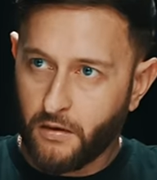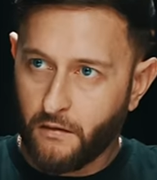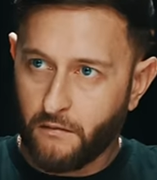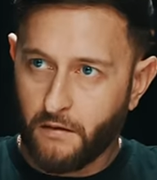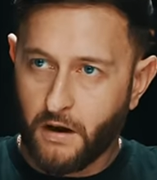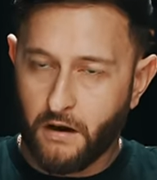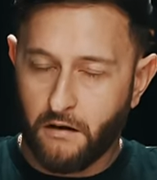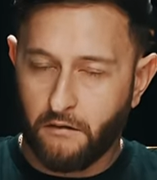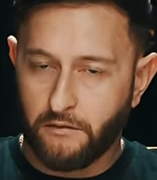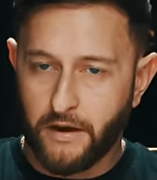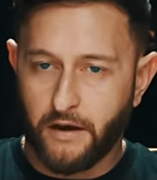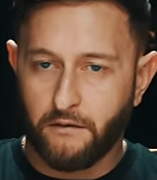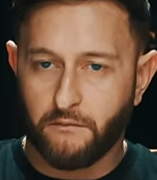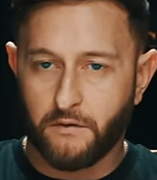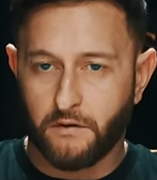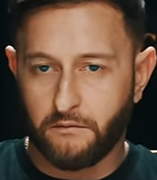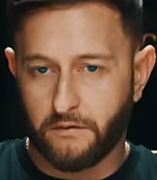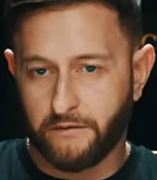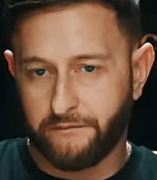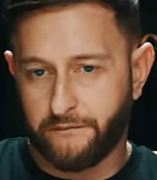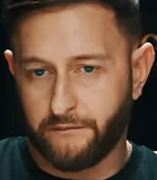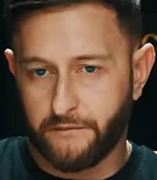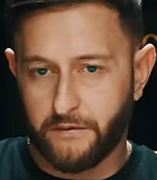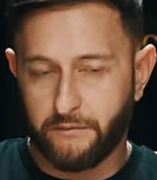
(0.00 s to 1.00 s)
Oh, yeah. Well,
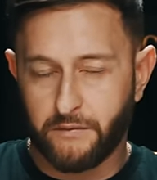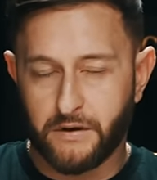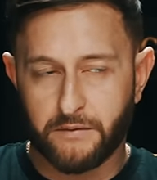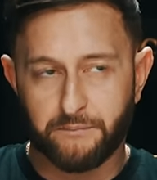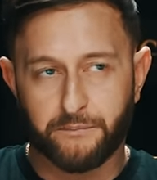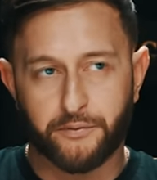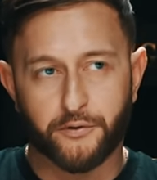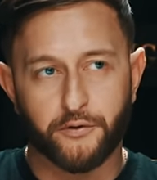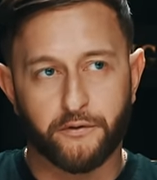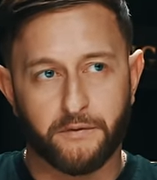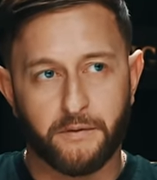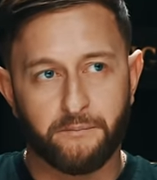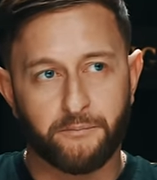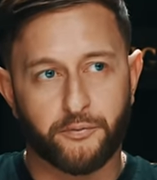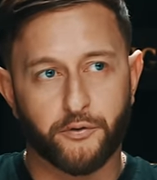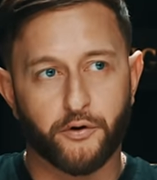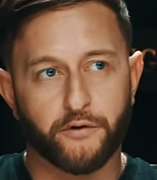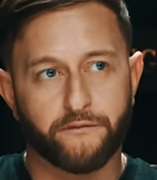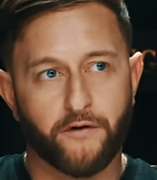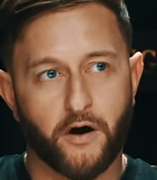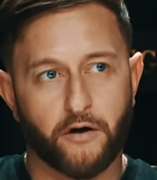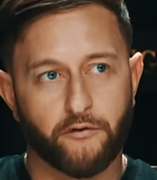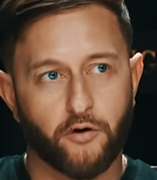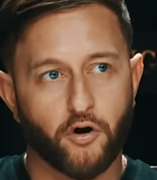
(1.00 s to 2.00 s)
if we
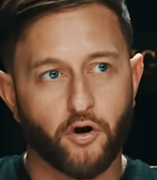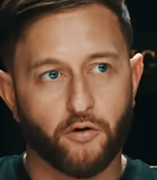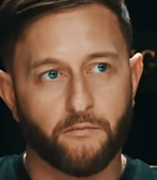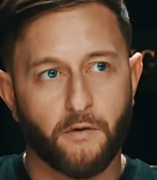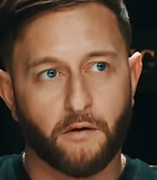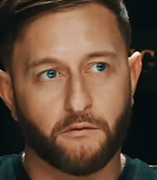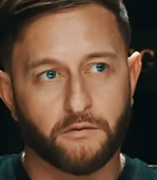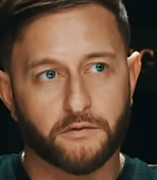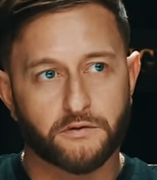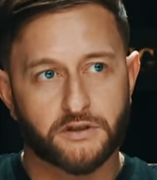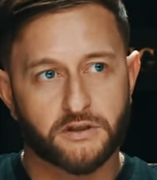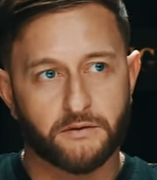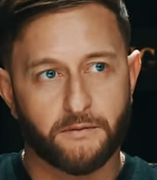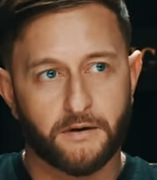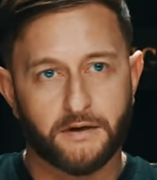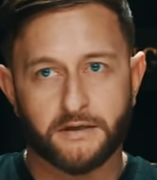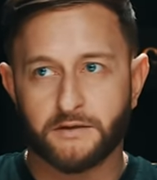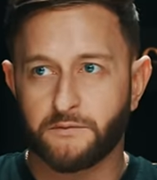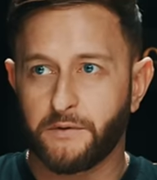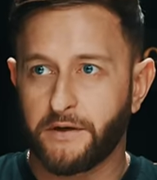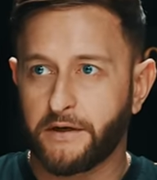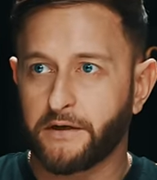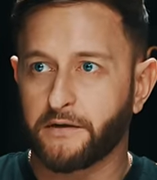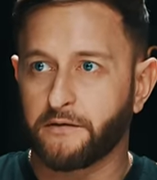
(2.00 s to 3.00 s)
improve our own, I would
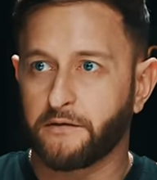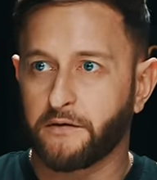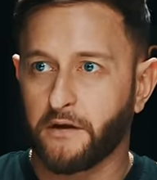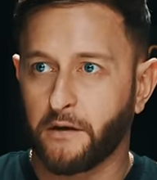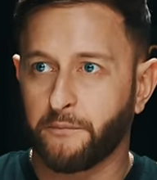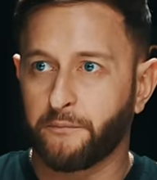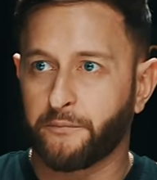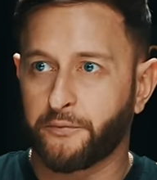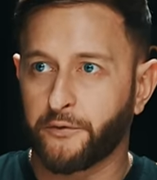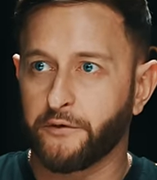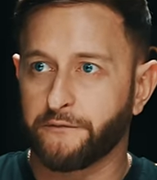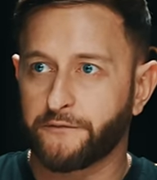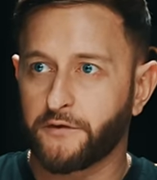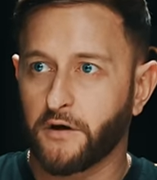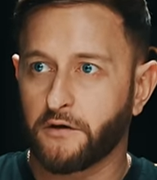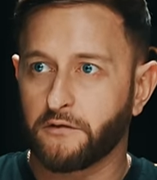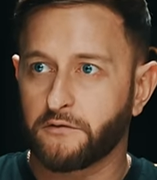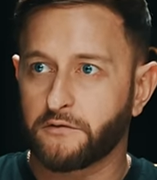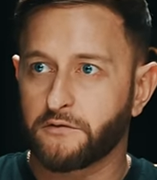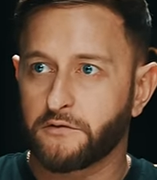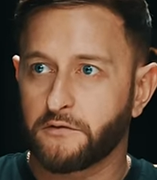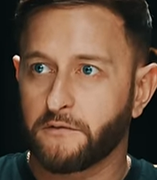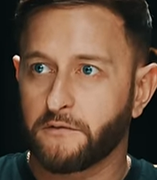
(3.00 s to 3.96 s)
surmise we can improve dogs.